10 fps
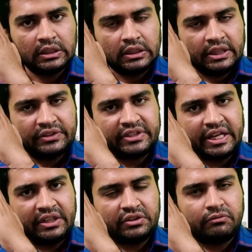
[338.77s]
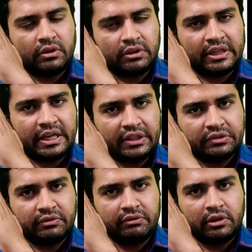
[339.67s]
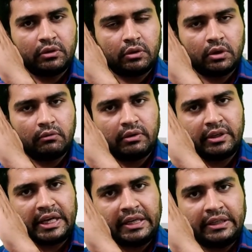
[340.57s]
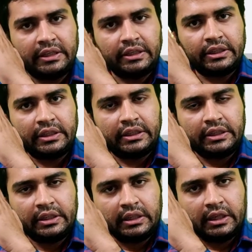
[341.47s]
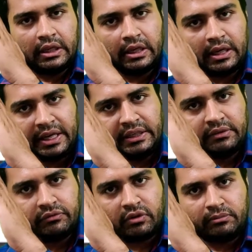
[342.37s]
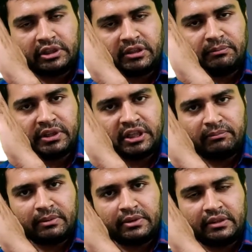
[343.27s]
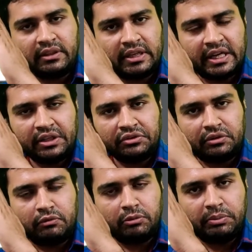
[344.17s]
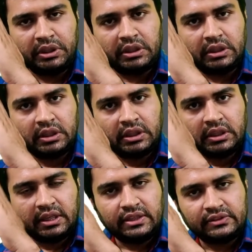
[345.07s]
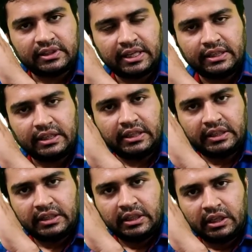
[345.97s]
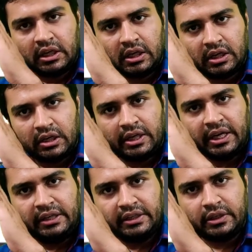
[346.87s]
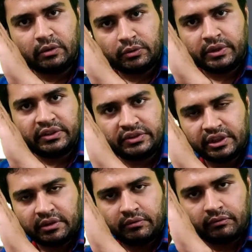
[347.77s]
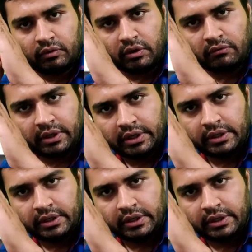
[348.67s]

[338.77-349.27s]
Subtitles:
Its direction, for the direction, we will draw one 90-degree line from the tympanic membrane. The direction would be, it is slightly anterior, or you can say forward,